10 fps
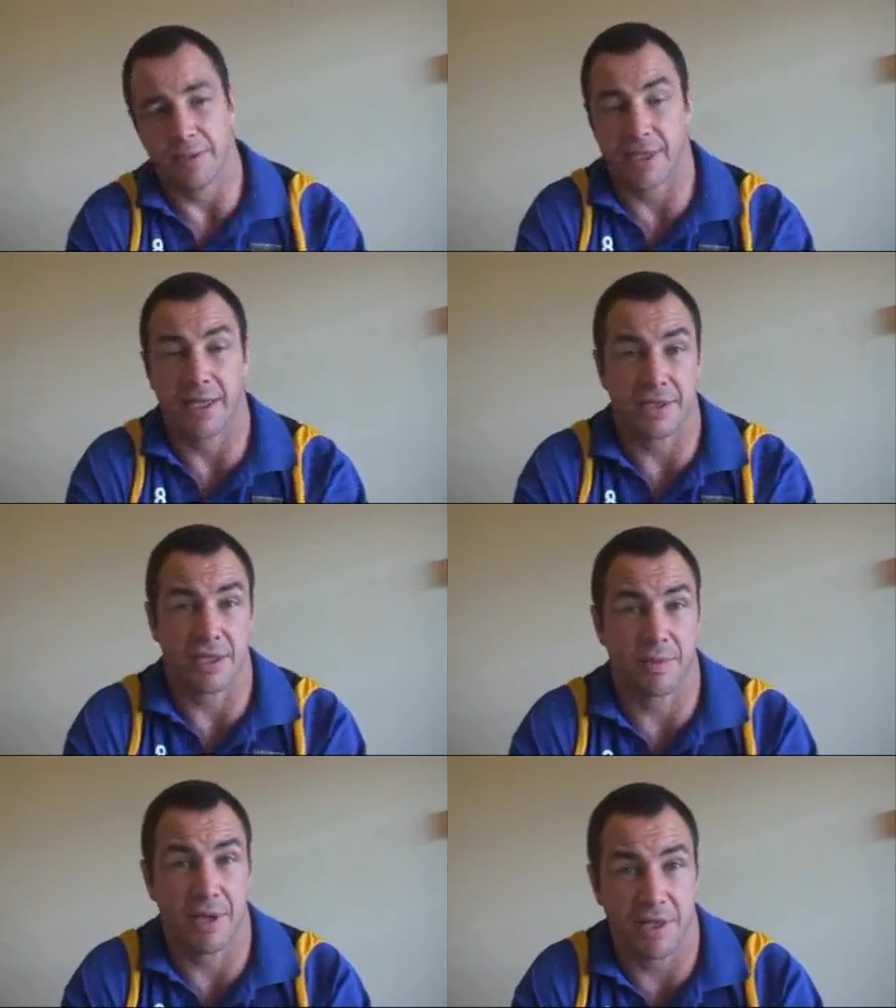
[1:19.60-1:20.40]
we didn't
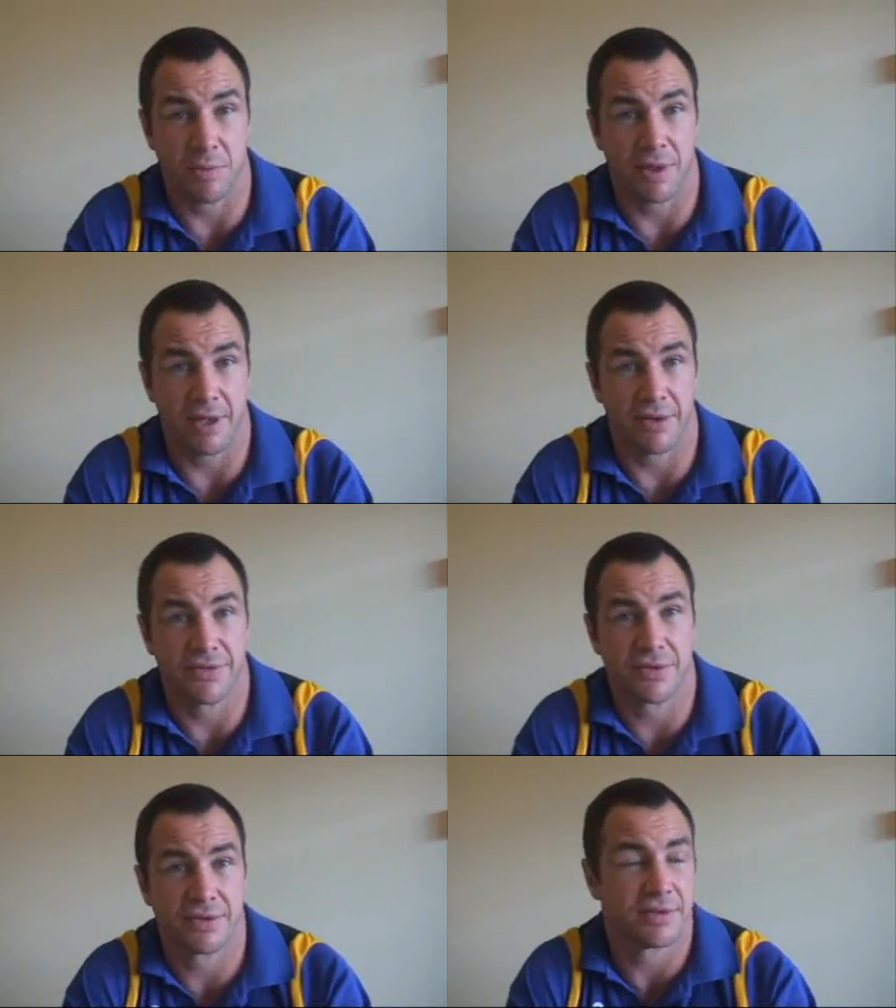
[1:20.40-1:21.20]
actually make the
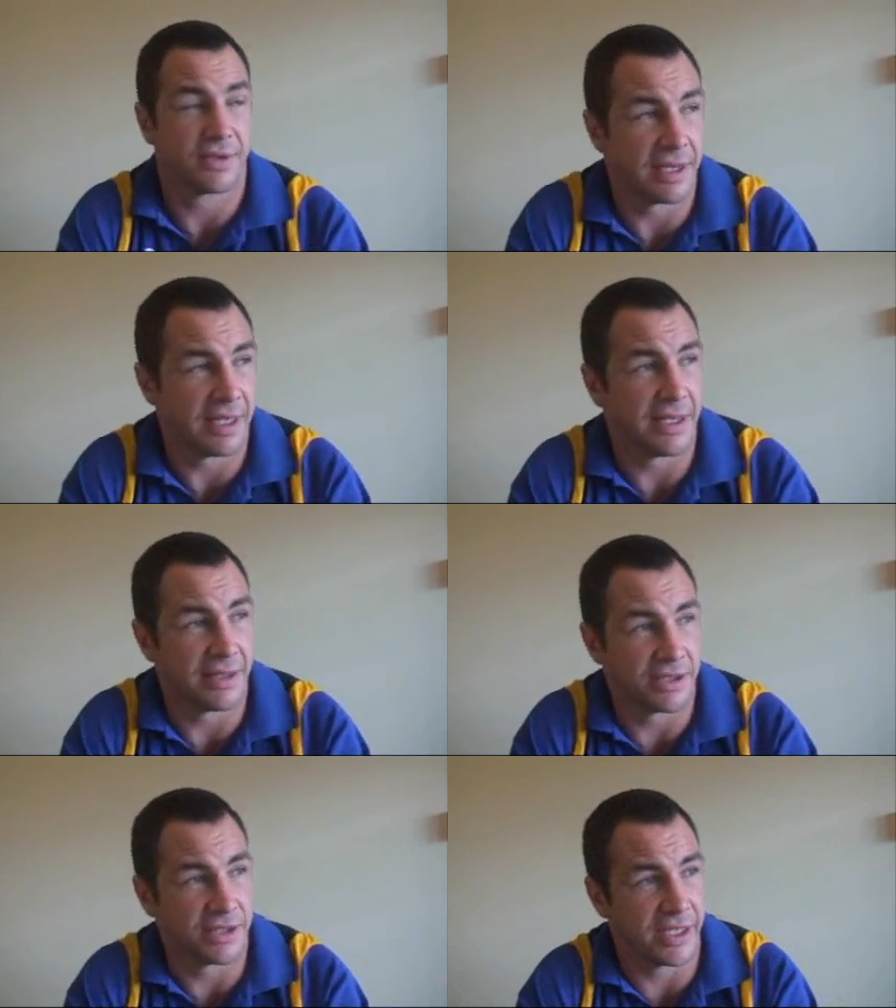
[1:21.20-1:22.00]
playoffs.
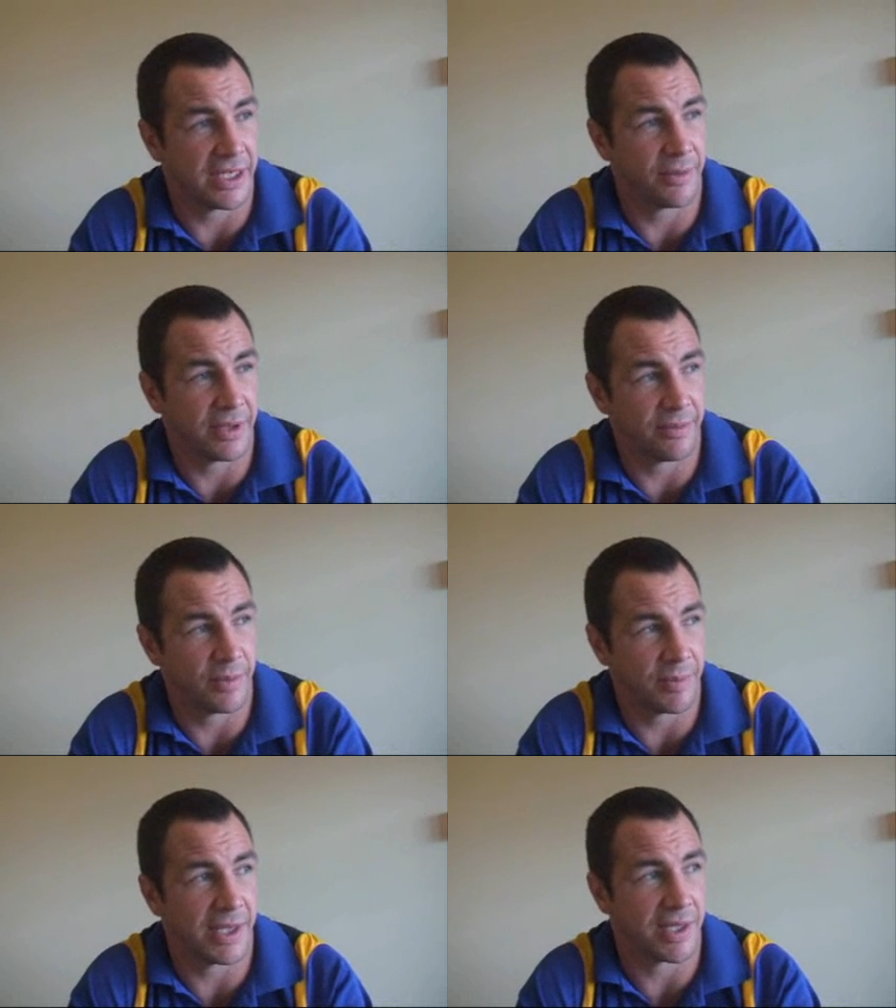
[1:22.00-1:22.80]
This year we
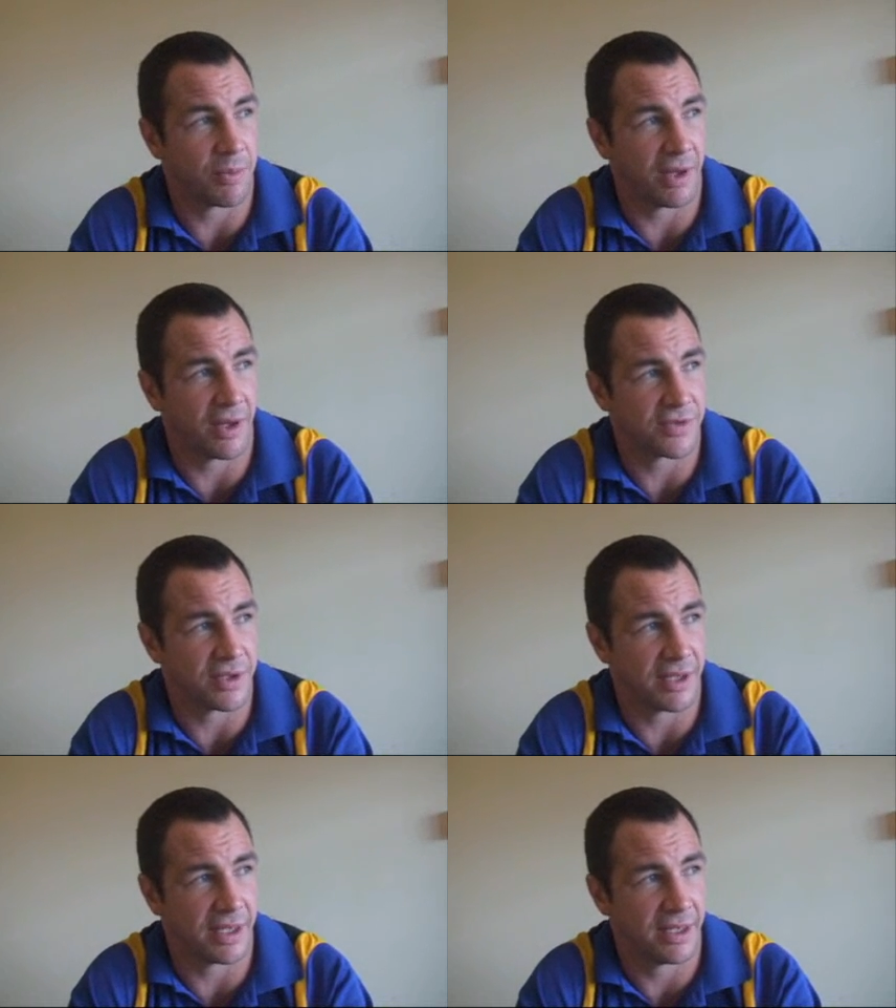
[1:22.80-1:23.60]
made the
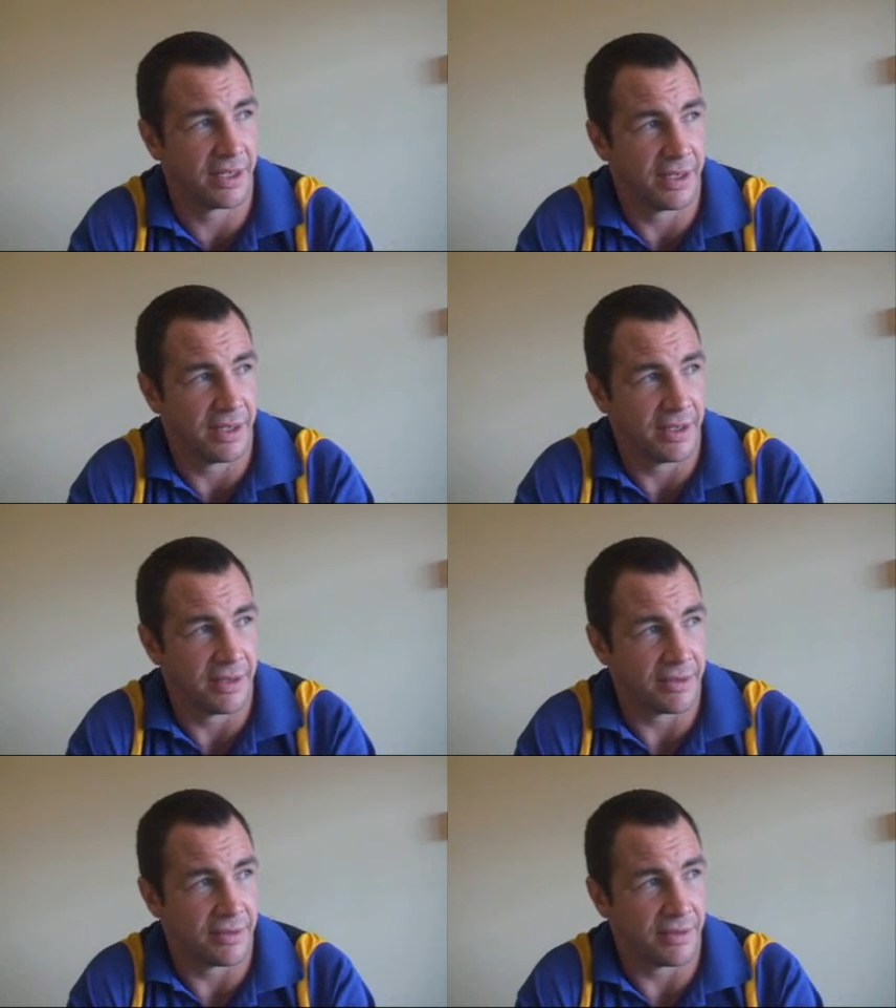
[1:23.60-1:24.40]
playoffs and then
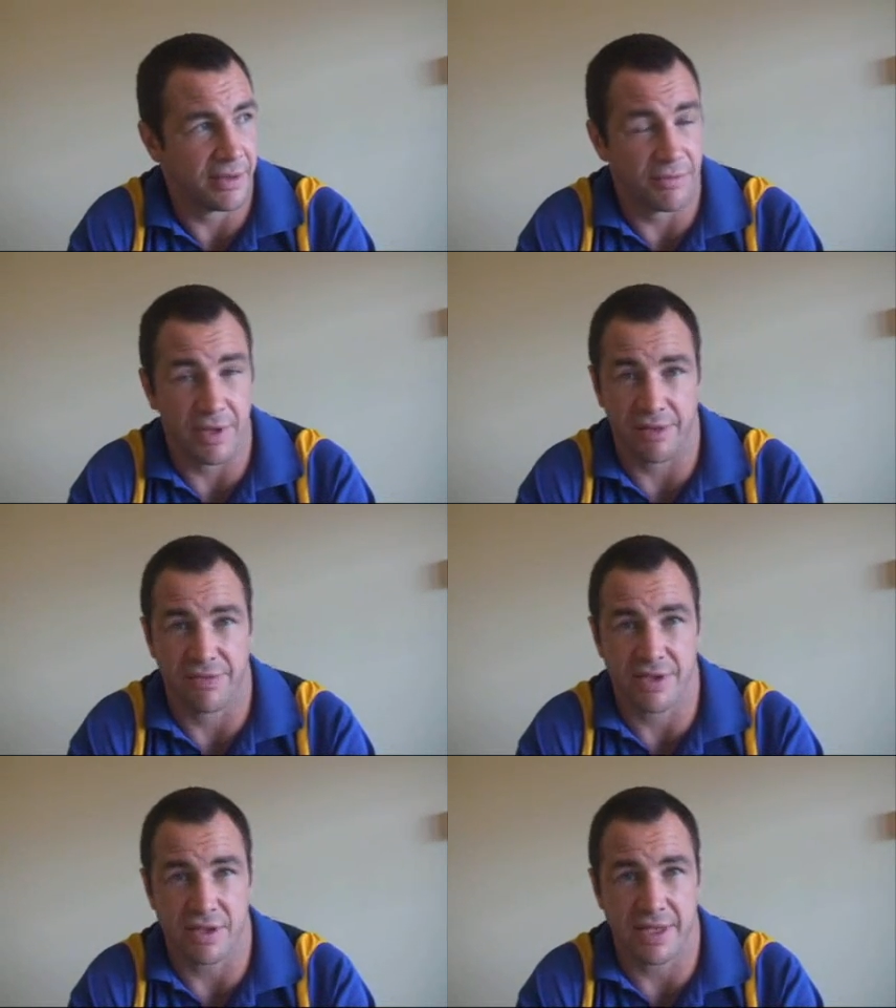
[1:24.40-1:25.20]
really
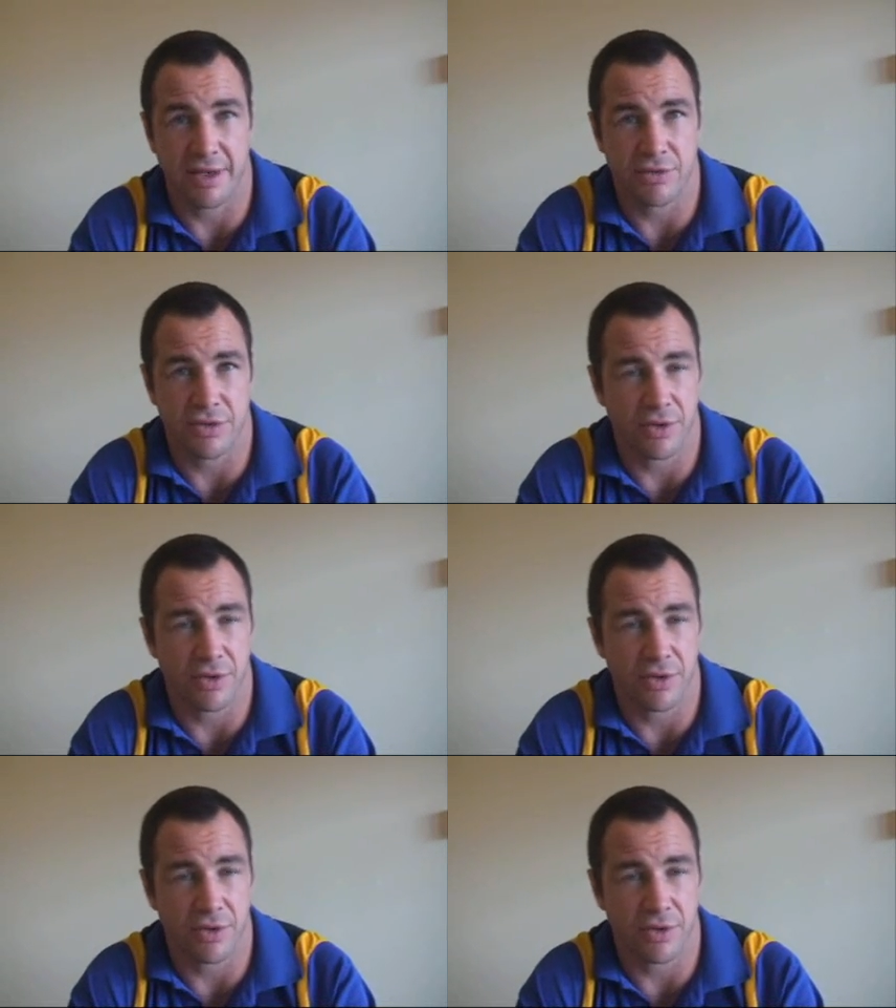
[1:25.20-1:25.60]
fizzled out.